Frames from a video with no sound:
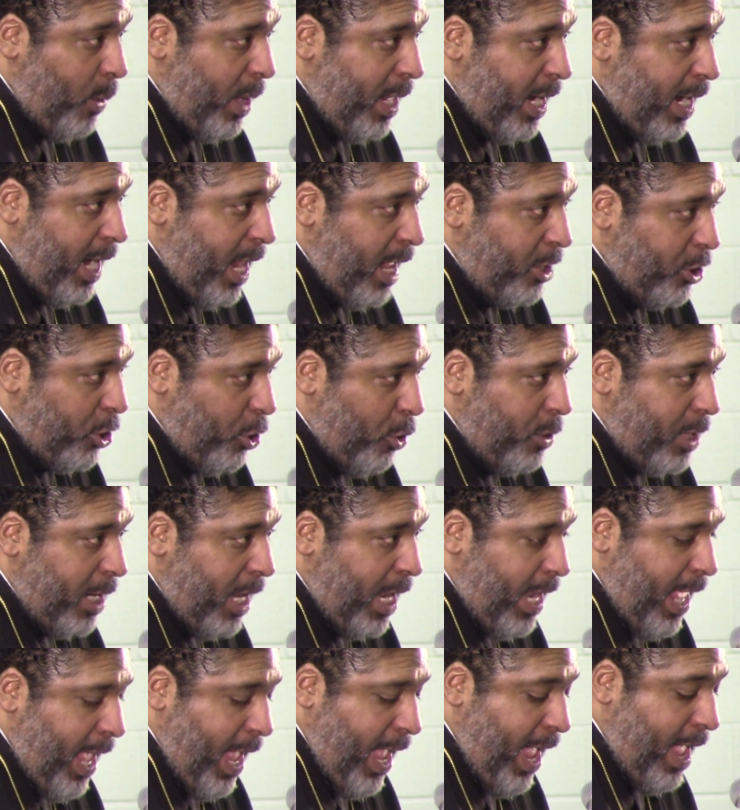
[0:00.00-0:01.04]
with it in
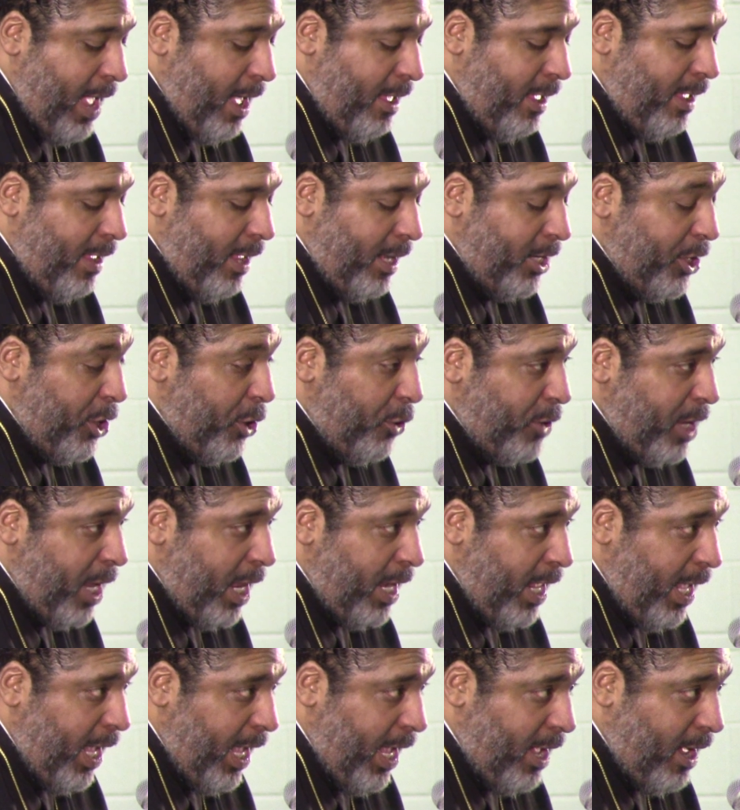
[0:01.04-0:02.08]
Union Hill,
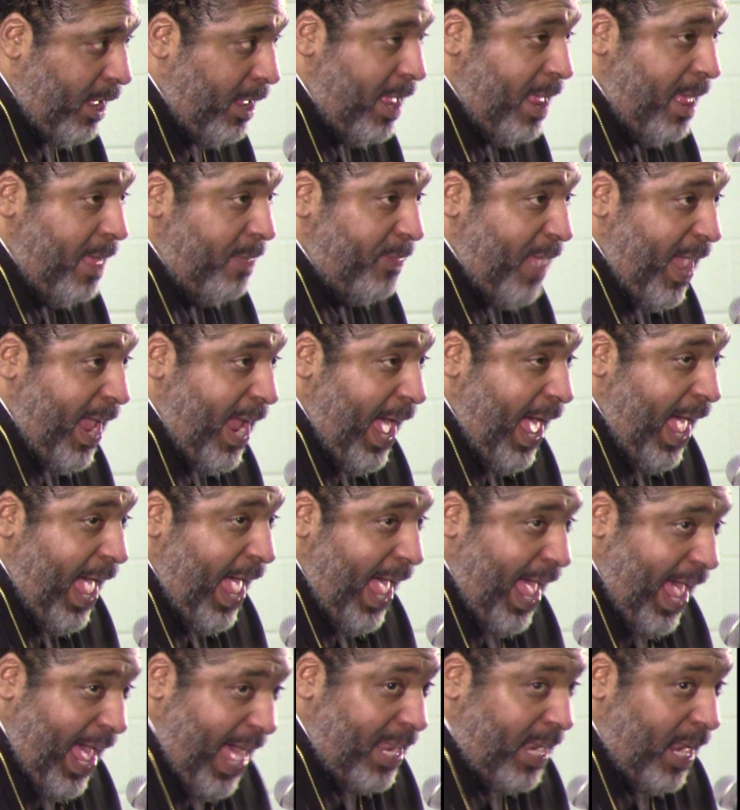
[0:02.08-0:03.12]
they are
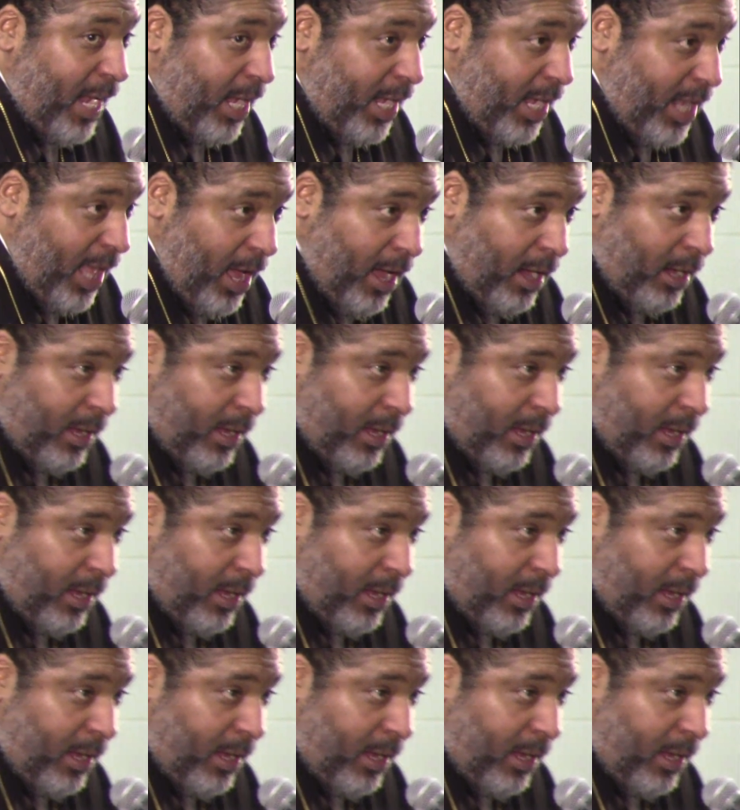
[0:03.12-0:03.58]
out of luck.